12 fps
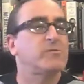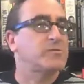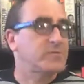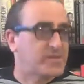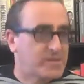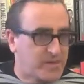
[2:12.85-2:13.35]
which
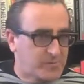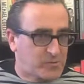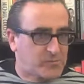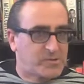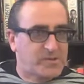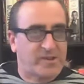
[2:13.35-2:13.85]
was the last
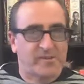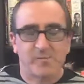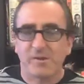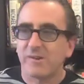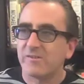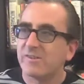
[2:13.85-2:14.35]
book we talked
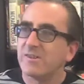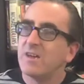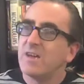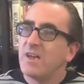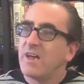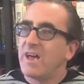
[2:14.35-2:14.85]
about.
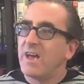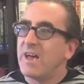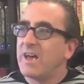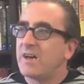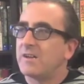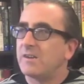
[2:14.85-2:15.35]

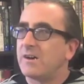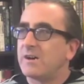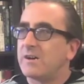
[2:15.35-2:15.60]
And